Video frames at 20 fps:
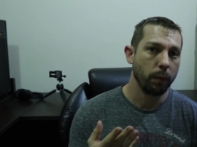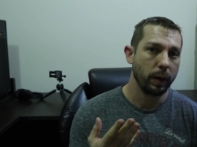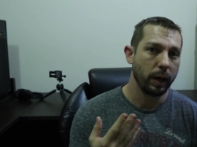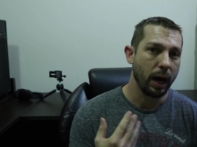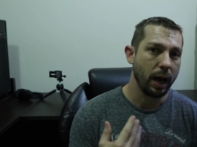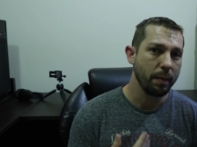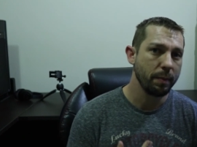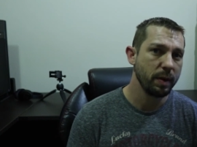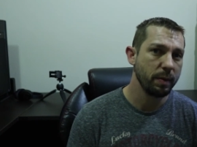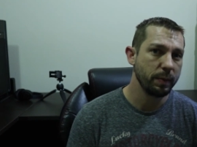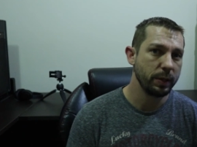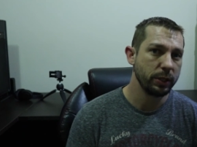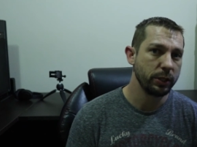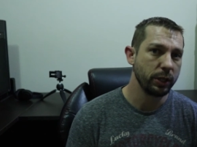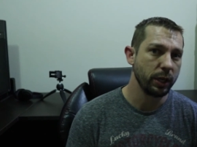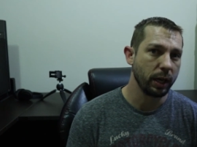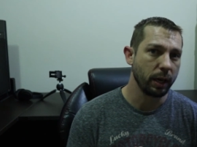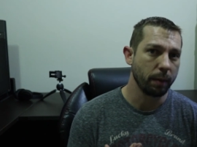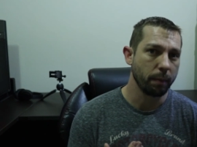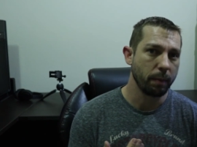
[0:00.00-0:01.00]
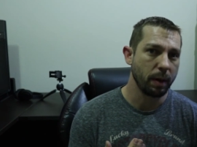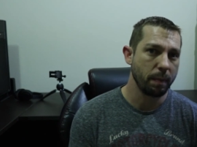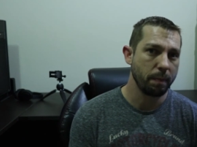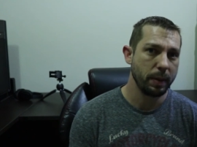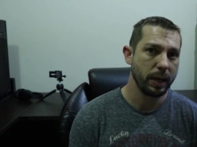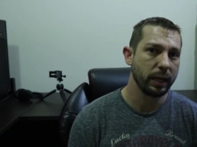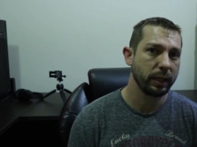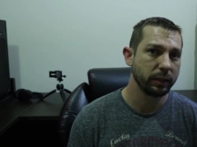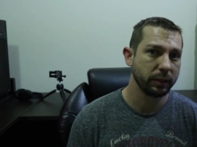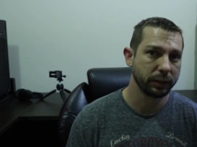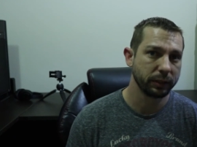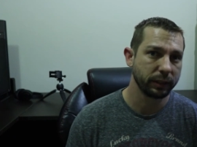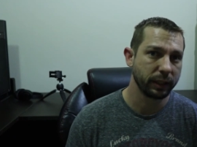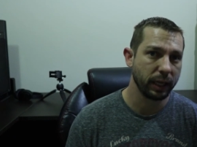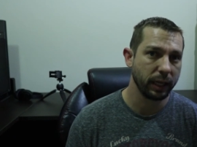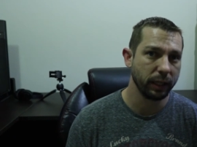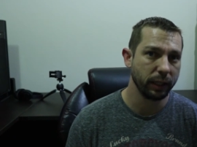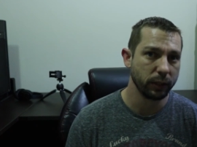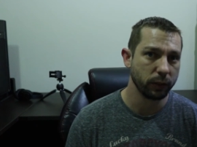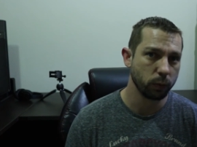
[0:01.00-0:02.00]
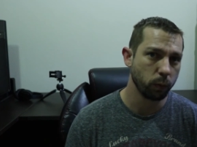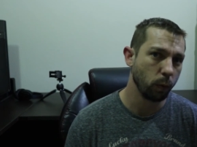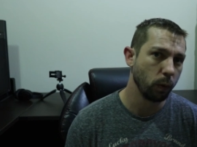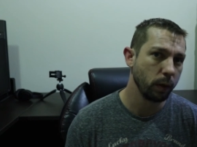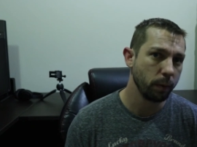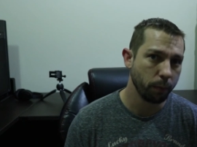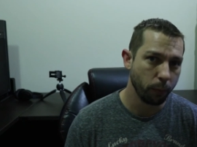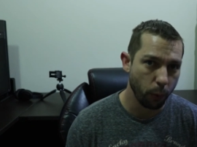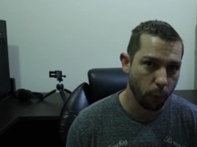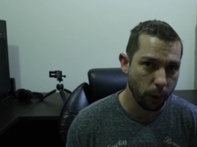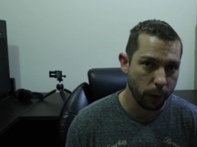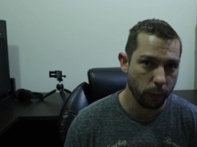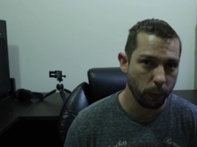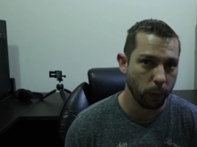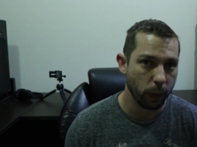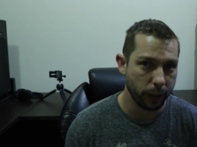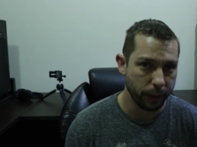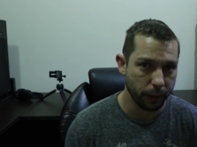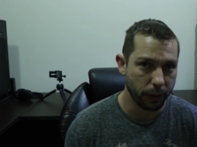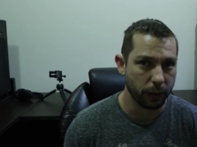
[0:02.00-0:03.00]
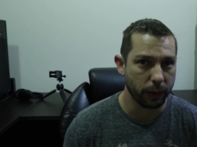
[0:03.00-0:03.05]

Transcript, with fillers: When I'm imaging, my pixel scale is one point one